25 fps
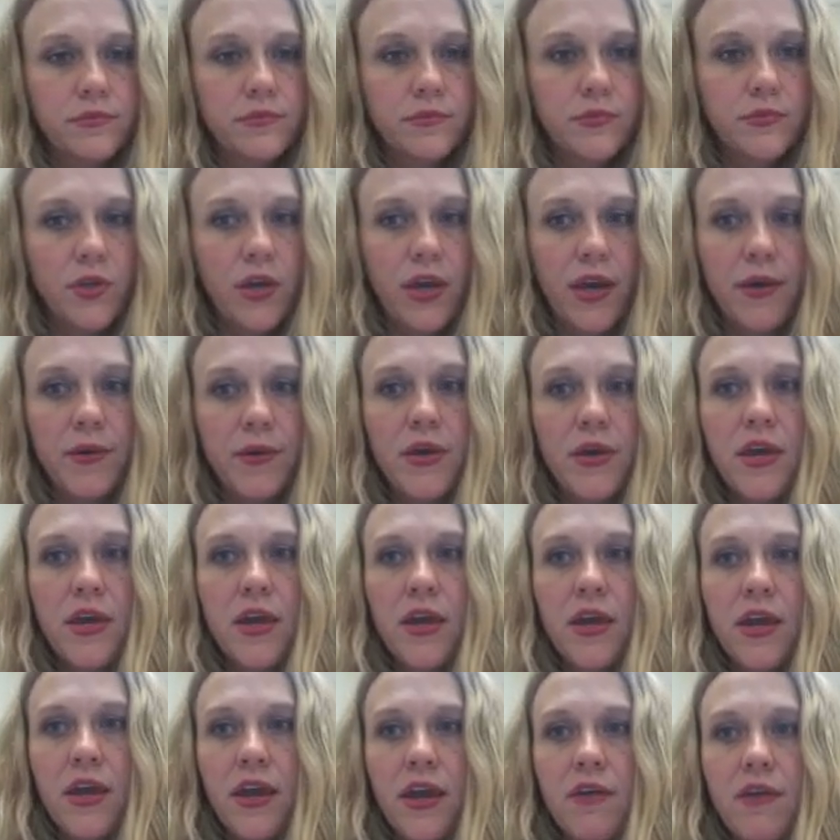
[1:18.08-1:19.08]
Okay,
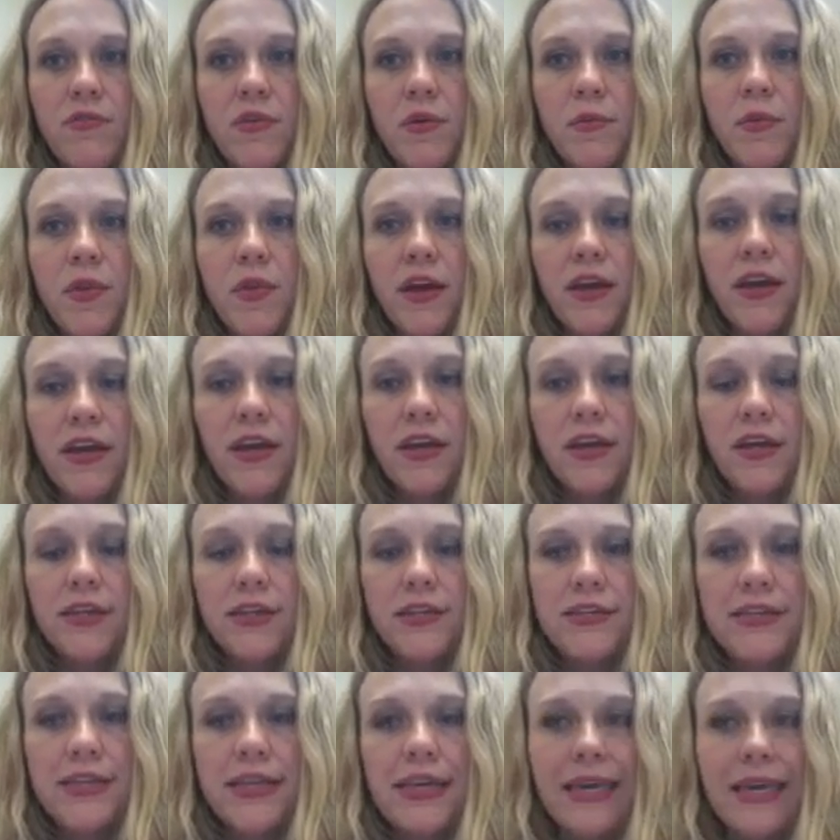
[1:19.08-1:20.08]
if I'm logging in
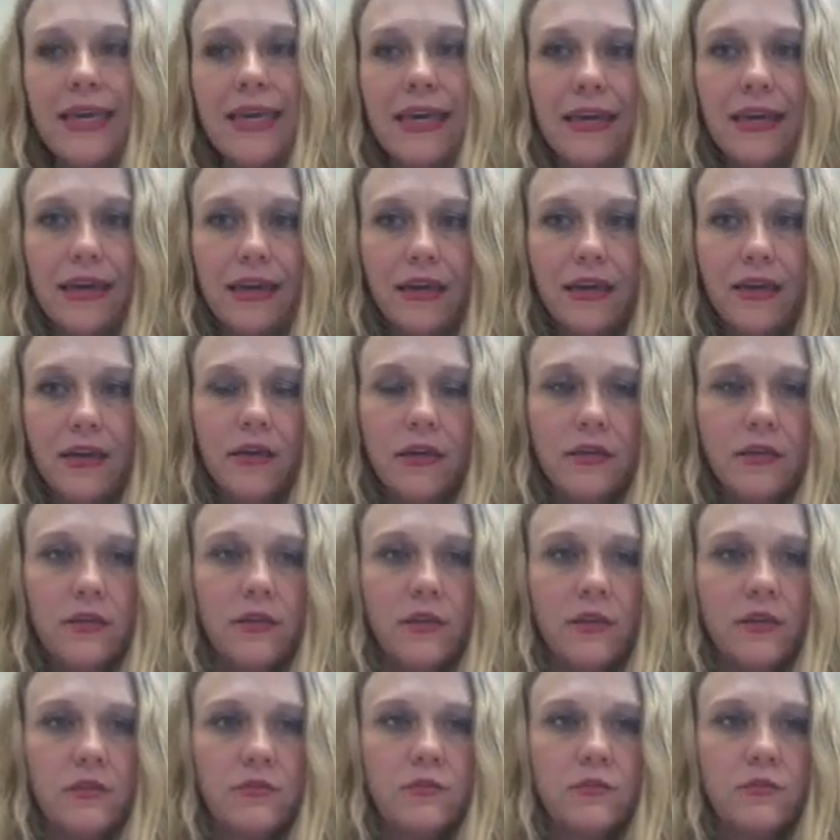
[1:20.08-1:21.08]
as a kid,
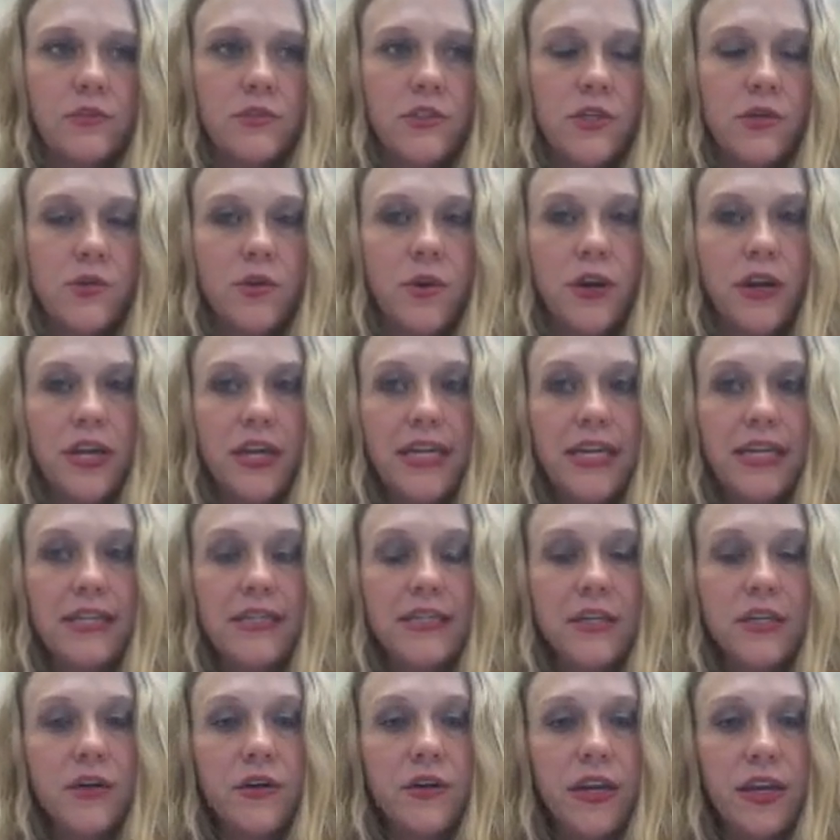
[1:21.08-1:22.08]
so our kids
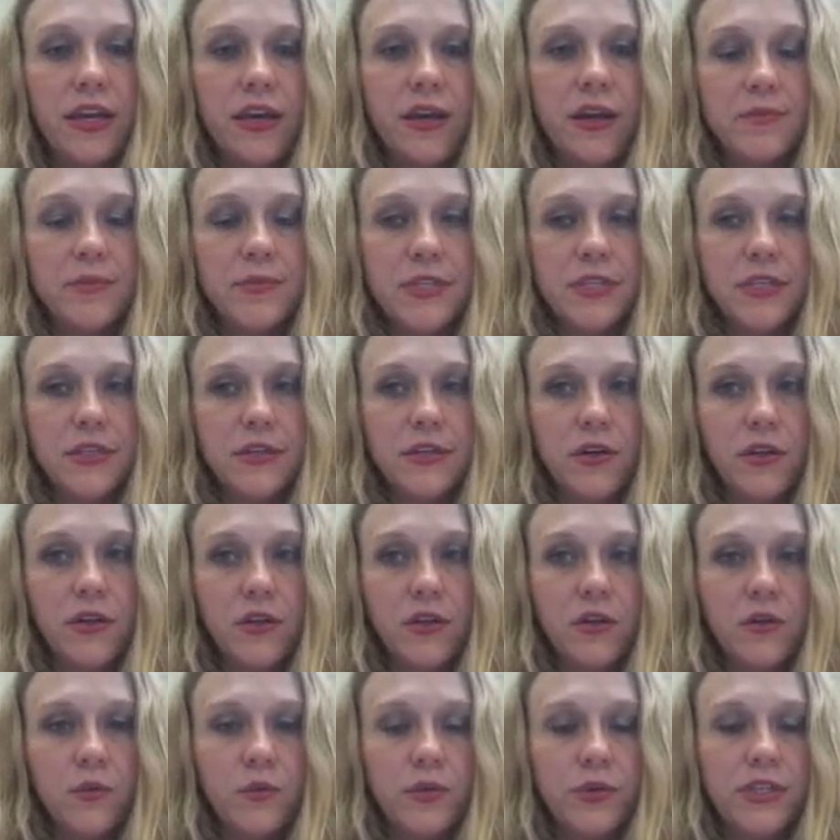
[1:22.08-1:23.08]
here at Hampton, our
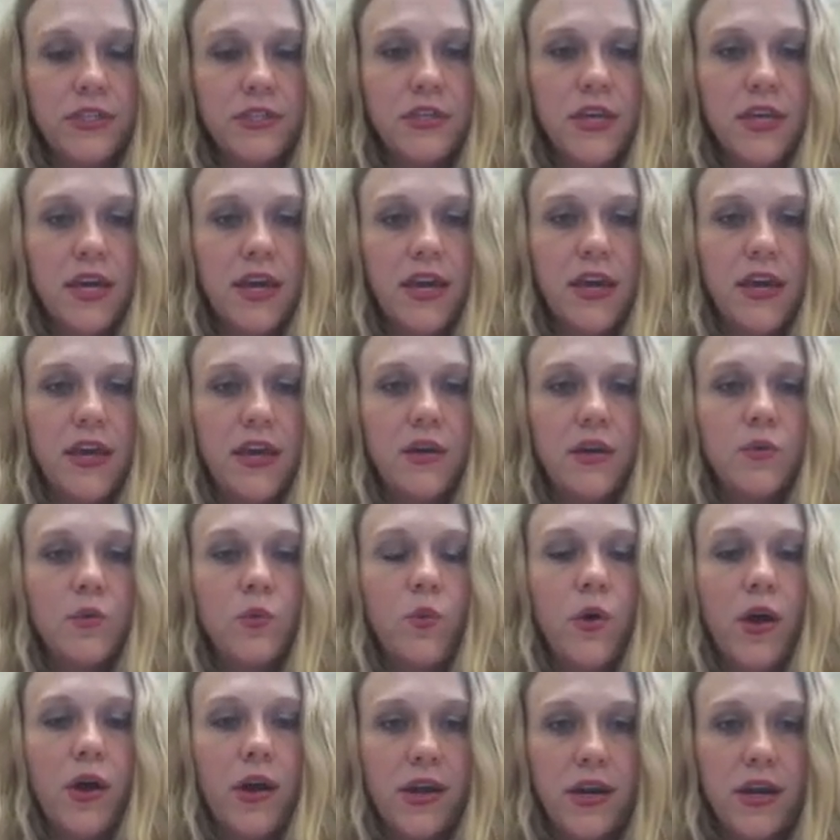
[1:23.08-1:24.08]
little ones, K and
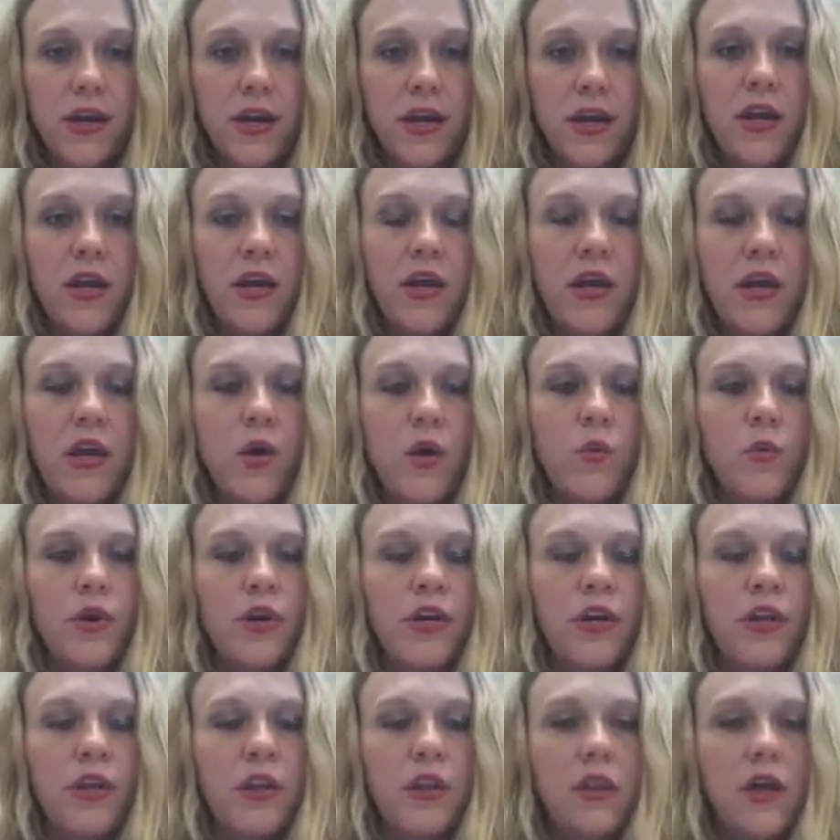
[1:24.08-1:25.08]
1, we're
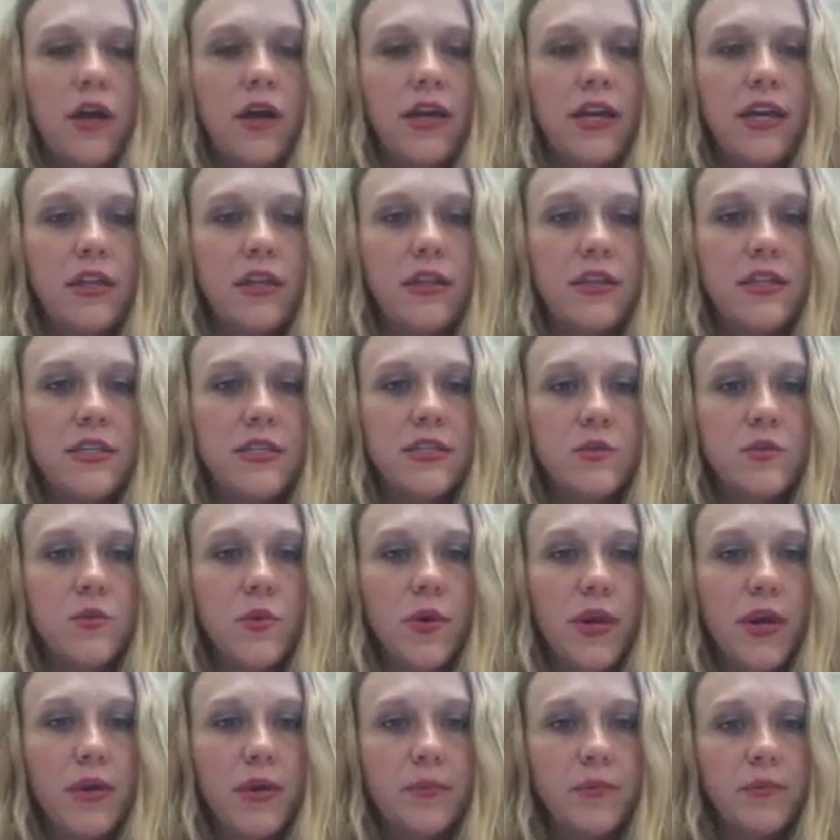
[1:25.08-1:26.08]
going to log in this
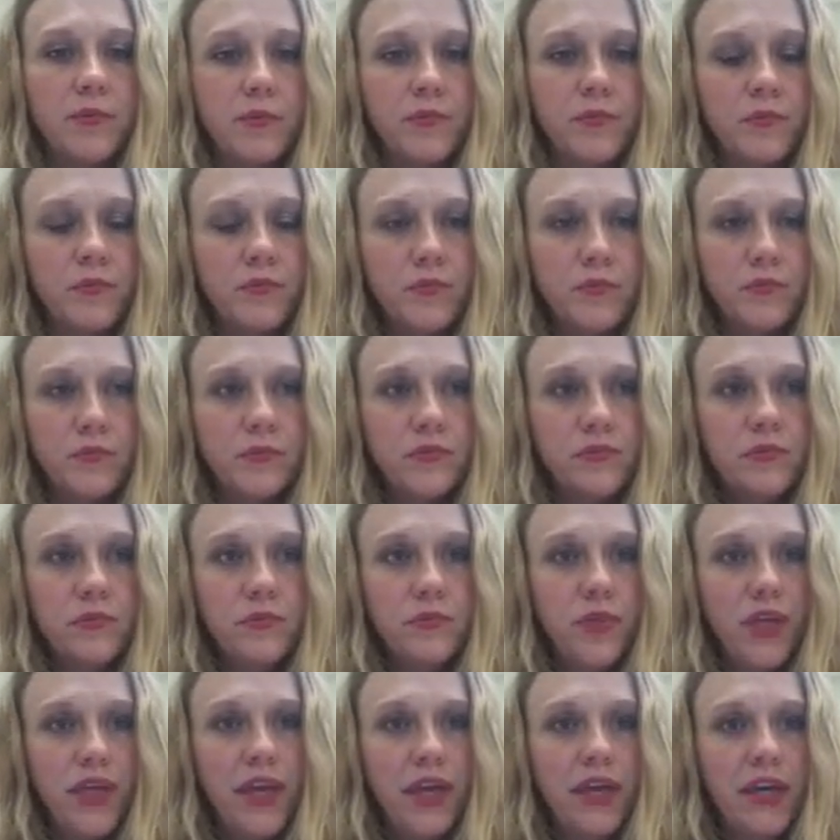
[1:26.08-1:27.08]
way.
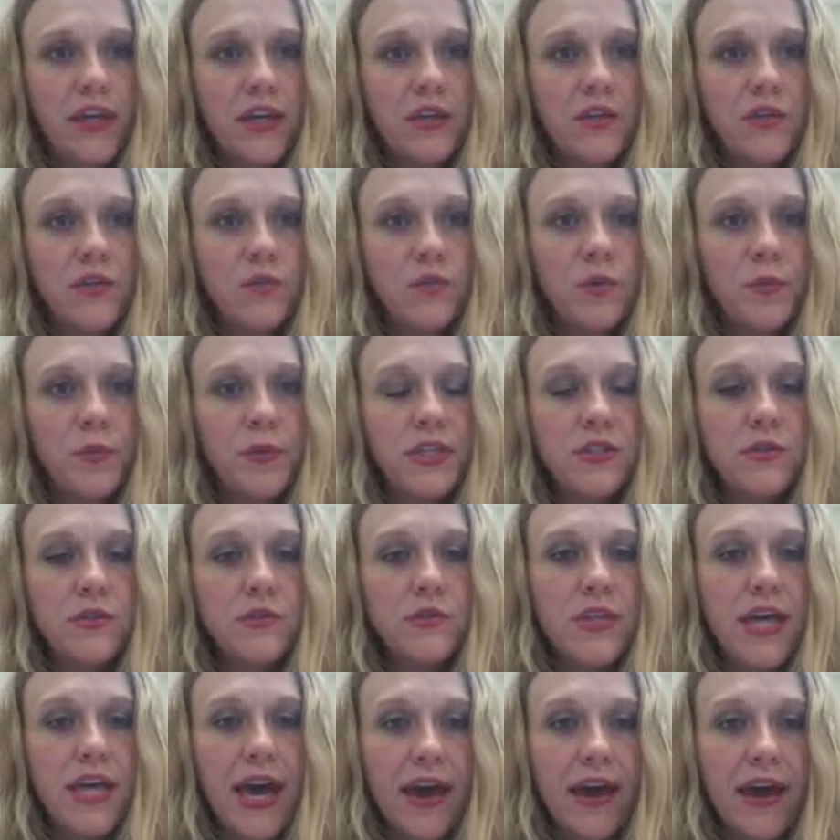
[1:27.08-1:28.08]
And when we do
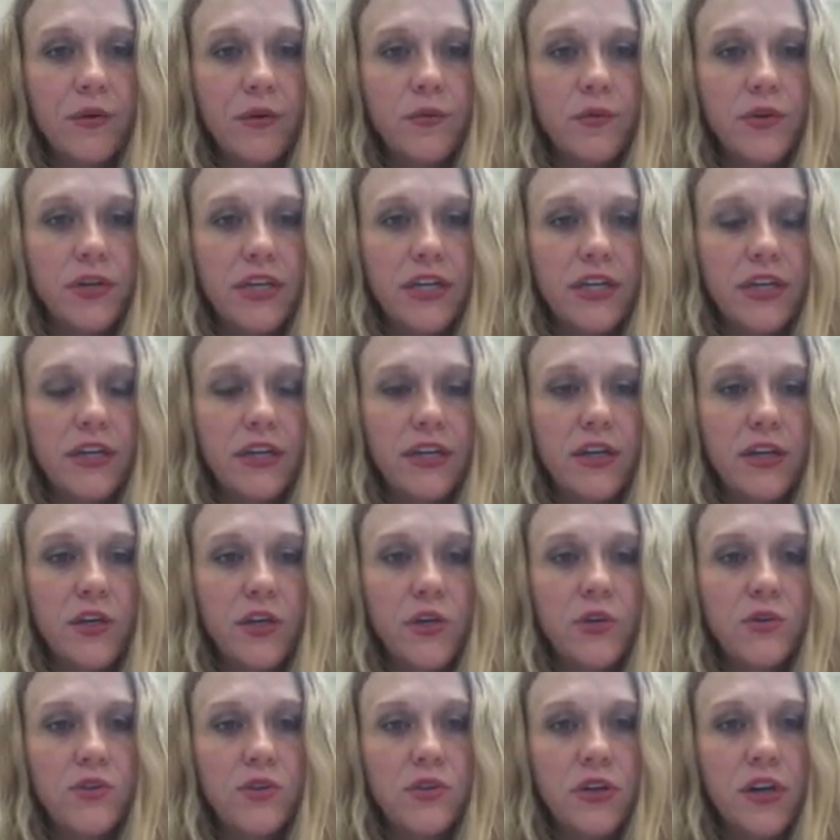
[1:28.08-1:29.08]
that, we're going to need a
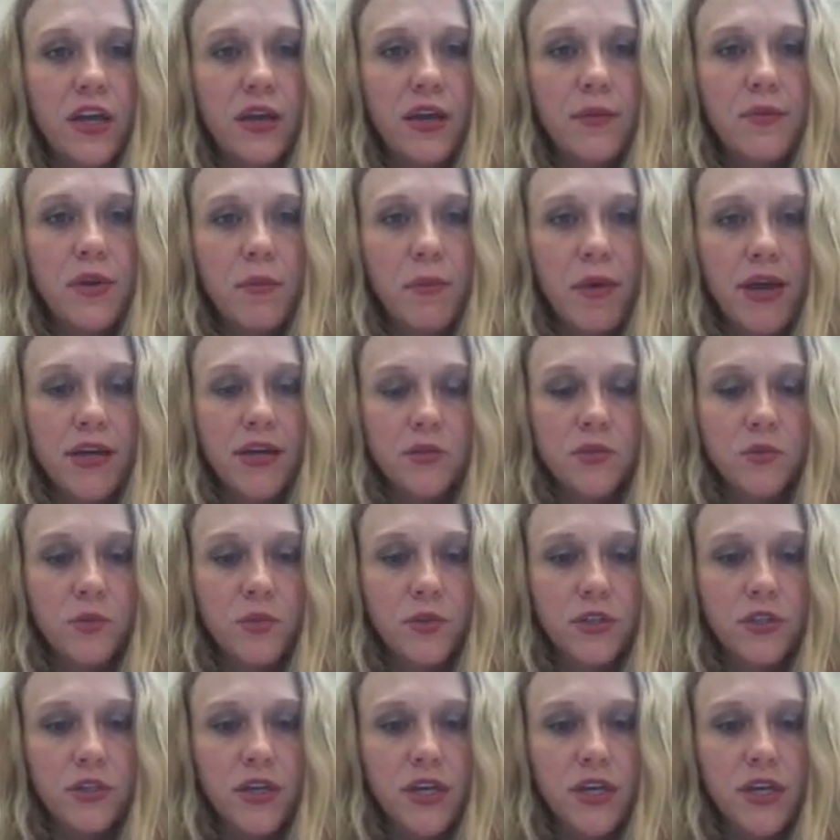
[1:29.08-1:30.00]
username and a password.